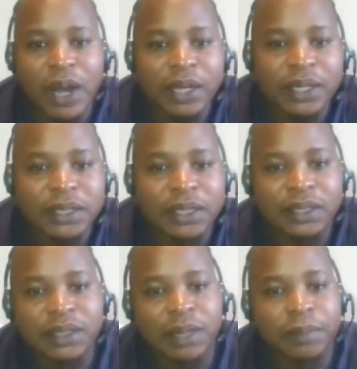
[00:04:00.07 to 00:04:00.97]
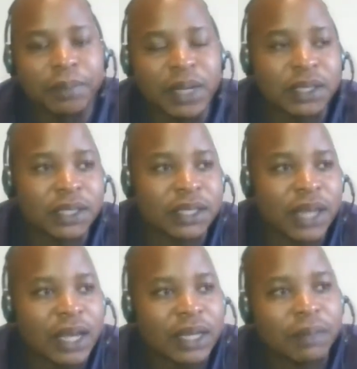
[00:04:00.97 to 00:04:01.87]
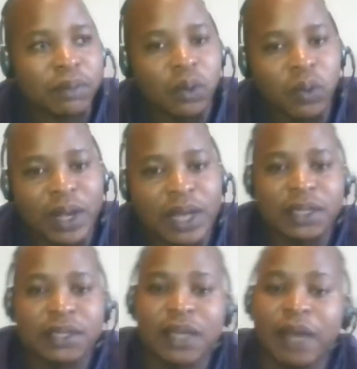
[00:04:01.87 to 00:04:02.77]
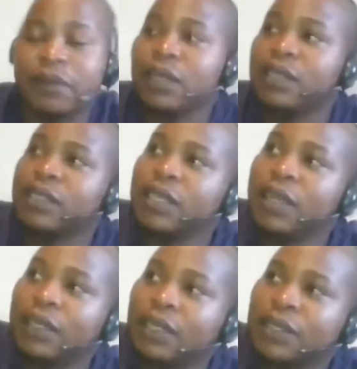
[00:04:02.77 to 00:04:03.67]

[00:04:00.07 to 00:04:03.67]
are in some places like Mbulukweza and stuff, you can see like